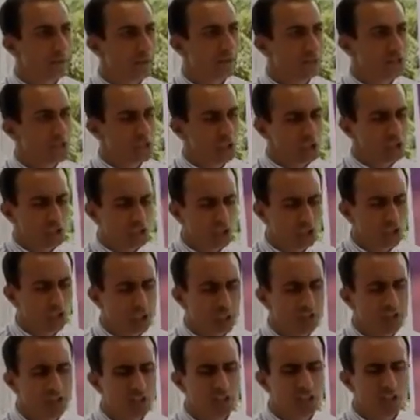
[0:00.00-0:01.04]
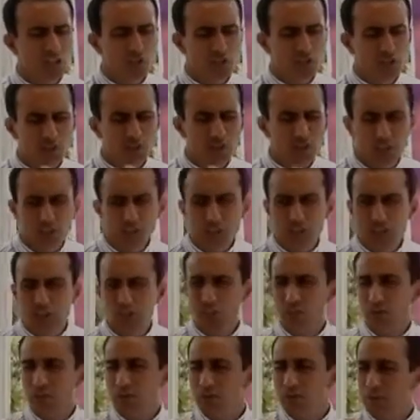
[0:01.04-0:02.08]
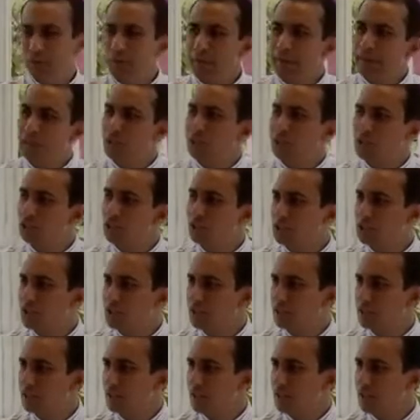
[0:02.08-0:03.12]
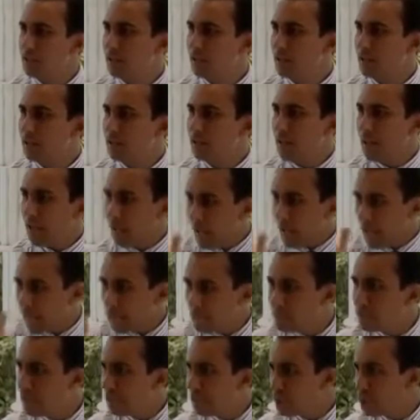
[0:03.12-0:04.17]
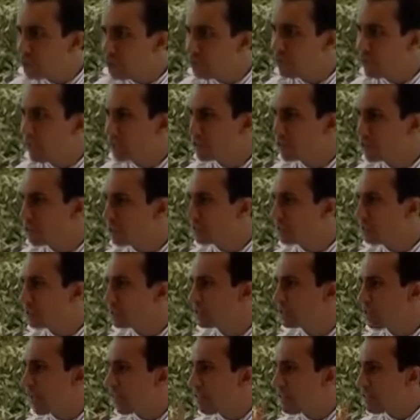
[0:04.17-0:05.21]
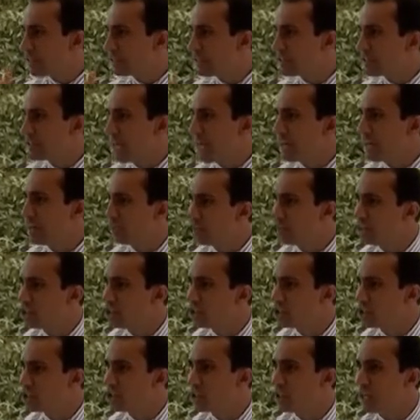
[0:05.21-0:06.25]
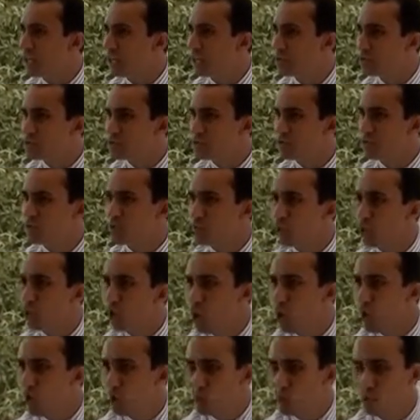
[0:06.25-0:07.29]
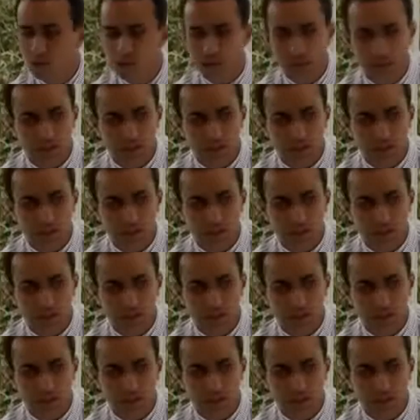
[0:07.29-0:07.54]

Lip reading: See, Jesus was preaching the message in the New Testament that salvation is for all.